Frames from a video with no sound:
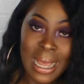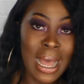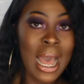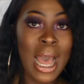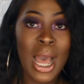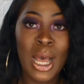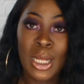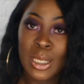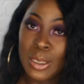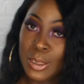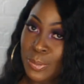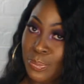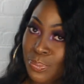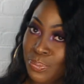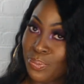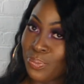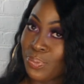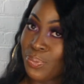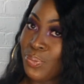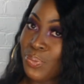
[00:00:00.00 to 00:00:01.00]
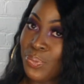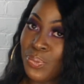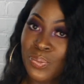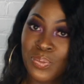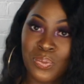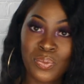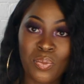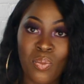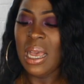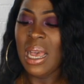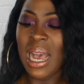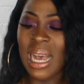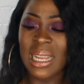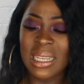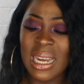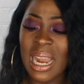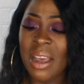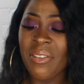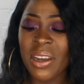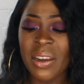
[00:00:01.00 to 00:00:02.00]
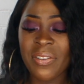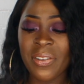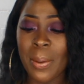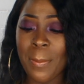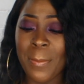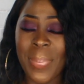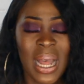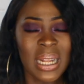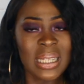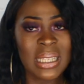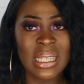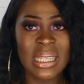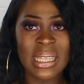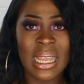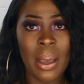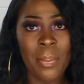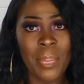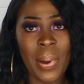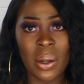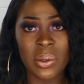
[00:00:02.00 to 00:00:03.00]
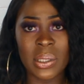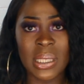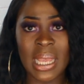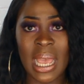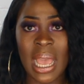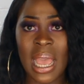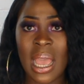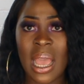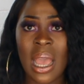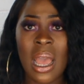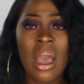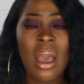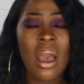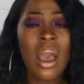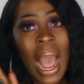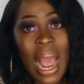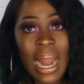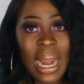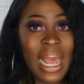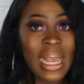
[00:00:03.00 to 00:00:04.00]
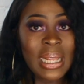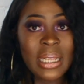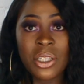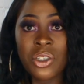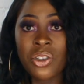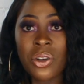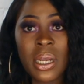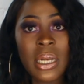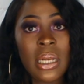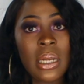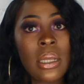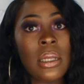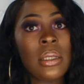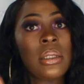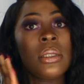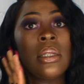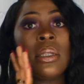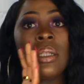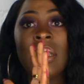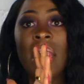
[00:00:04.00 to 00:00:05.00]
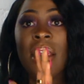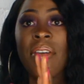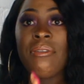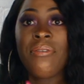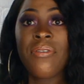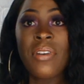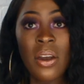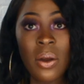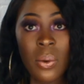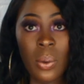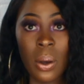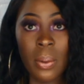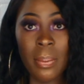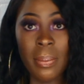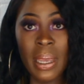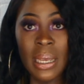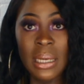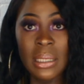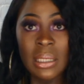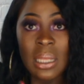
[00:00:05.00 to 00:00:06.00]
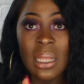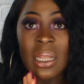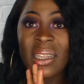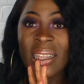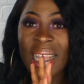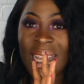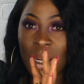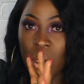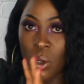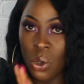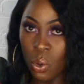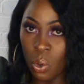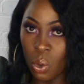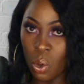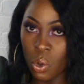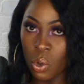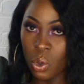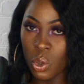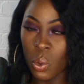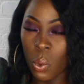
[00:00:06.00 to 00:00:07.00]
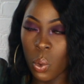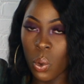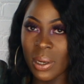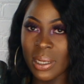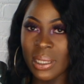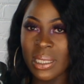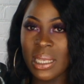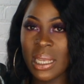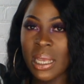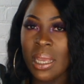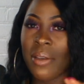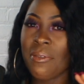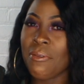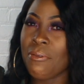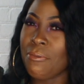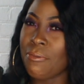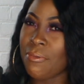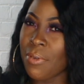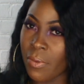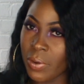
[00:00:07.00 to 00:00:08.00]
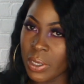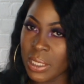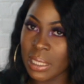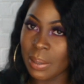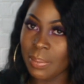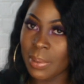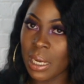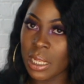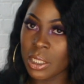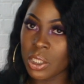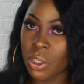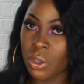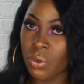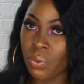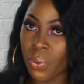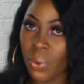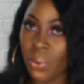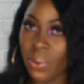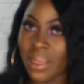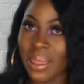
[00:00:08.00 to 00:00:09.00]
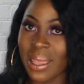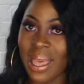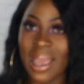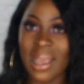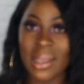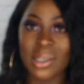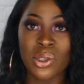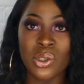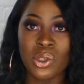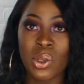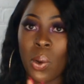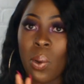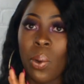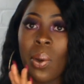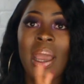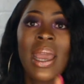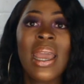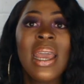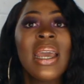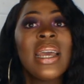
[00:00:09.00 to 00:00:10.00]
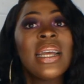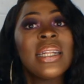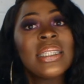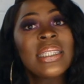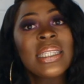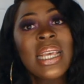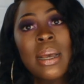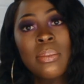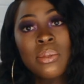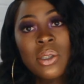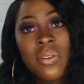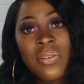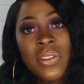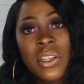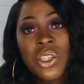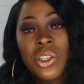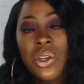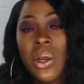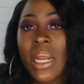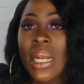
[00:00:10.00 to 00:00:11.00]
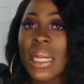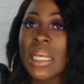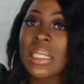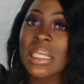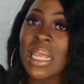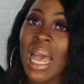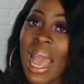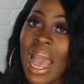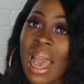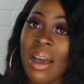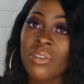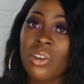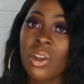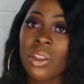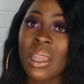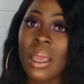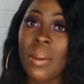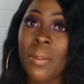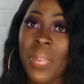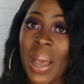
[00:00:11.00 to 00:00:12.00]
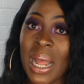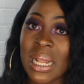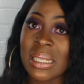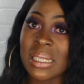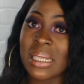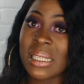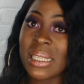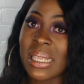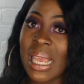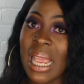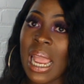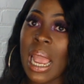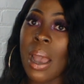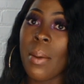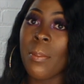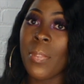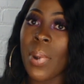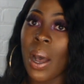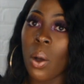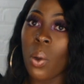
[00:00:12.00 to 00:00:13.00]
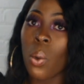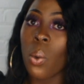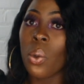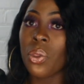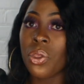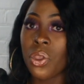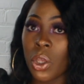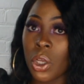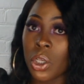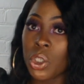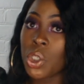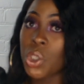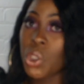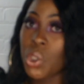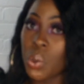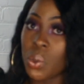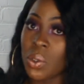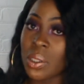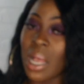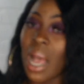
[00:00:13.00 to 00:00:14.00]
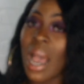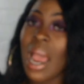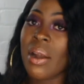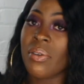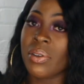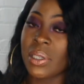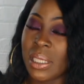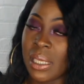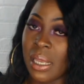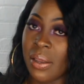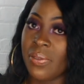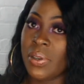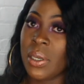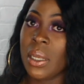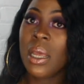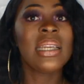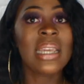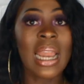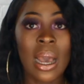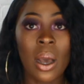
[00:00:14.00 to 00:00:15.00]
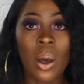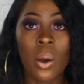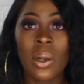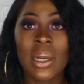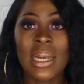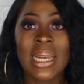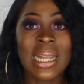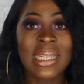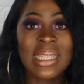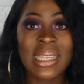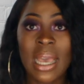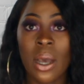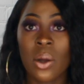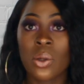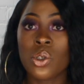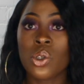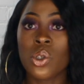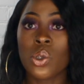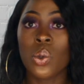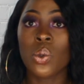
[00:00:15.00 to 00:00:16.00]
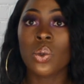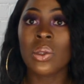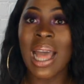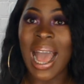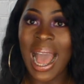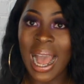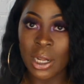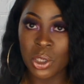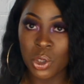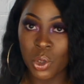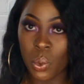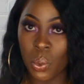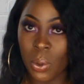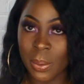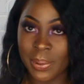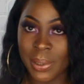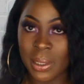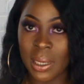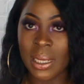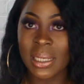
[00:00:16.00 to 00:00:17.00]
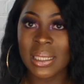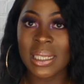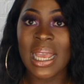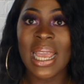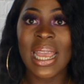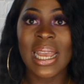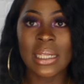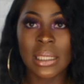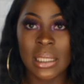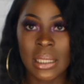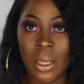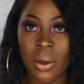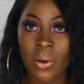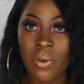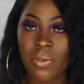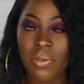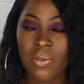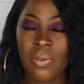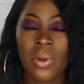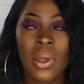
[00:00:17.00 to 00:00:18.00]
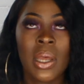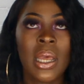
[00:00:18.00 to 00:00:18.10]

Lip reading: I don't have anything bad to say about it. I like the trainers. They're very well made. They look good quality, very similar to the real thing. So in terms of the trainers, I have nothing bad to say about the shoes that I received. Now let's get on to the actual website itself.